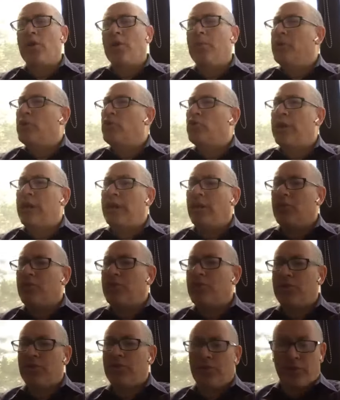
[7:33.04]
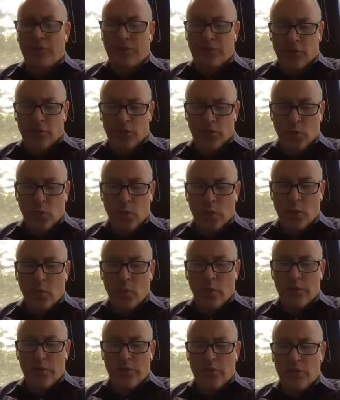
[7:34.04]
of the big challenges the first one
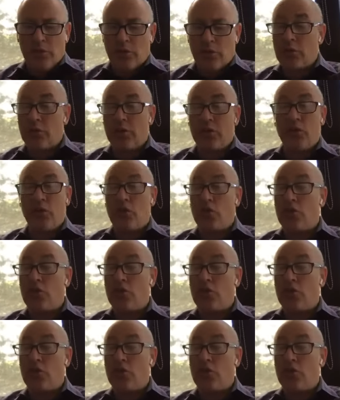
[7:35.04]
was just the